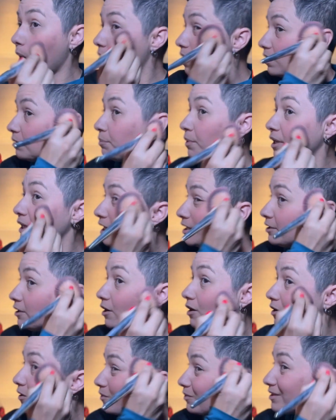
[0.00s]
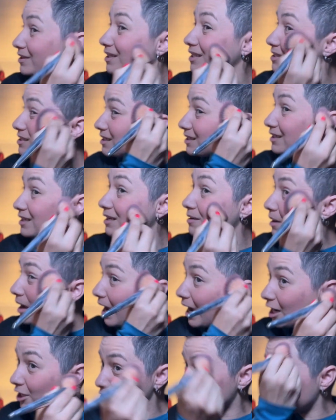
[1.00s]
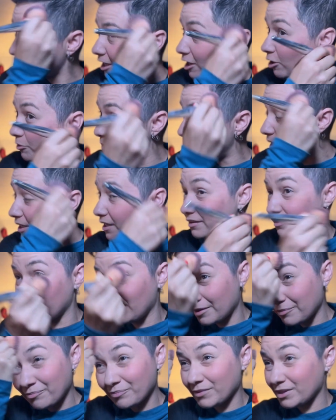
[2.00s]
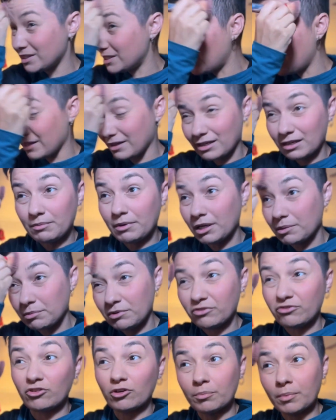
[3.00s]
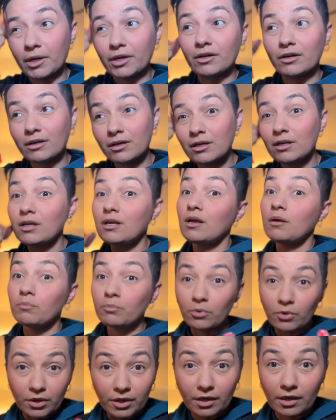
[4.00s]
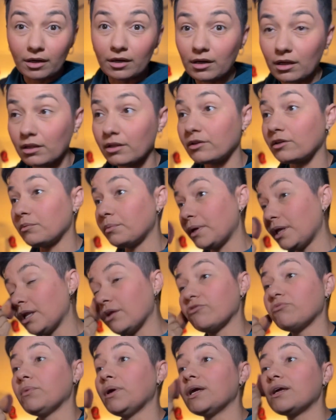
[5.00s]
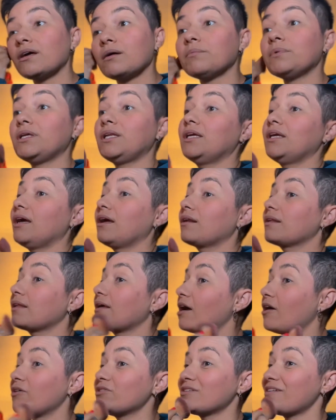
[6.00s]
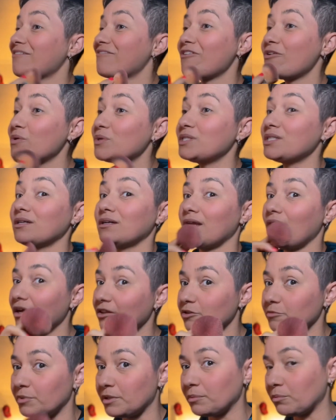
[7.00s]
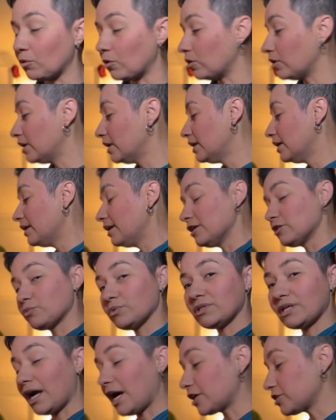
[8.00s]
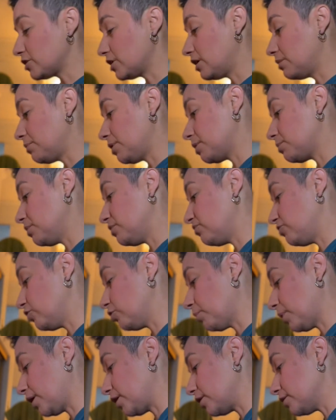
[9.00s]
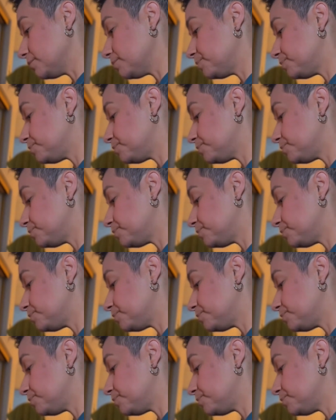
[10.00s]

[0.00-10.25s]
But I know that that's not going to actually help anything. It's not going to make me feel better. Putting on a little bit of makeup, getting out of the house, and focusing on other people is what's actually going to make me feel better.